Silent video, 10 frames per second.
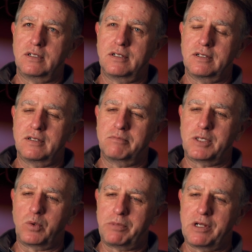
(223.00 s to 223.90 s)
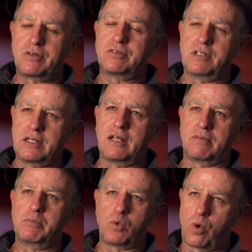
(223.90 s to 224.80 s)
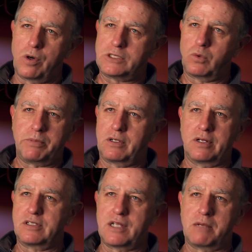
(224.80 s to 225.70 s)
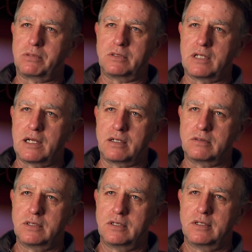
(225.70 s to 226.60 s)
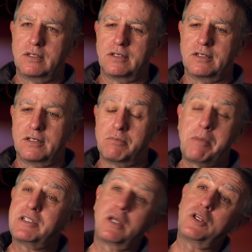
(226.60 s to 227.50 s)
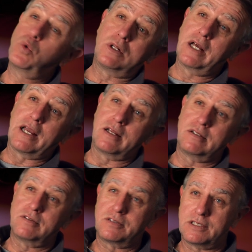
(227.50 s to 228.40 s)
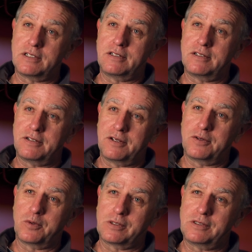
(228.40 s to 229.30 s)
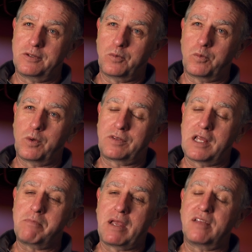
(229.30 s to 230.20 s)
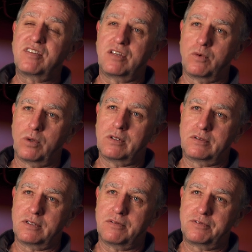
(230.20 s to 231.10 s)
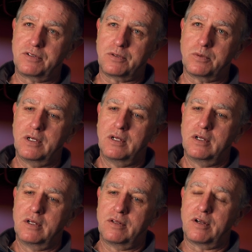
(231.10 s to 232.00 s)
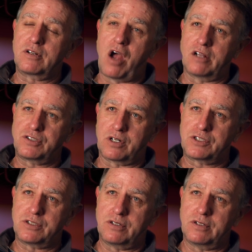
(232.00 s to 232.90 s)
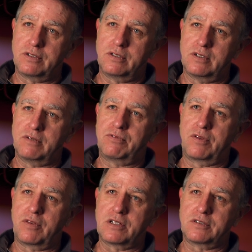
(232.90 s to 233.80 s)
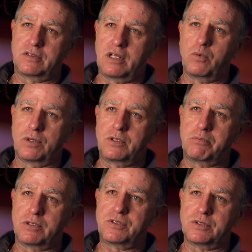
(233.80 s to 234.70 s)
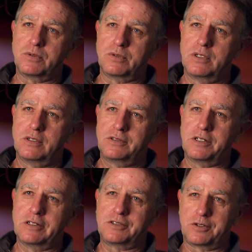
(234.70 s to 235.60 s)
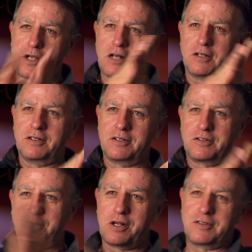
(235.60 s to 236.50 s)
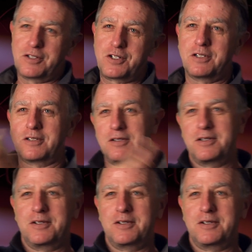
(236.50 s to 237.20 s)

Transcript: Um, but it would be interesting. Again, Blue Origin would be a good example now. Uh, maybe see at ULA and see you know what, what they may see relative to their cost structure uh, for the things that they want to pursue. Seeing as they're kind of in this transition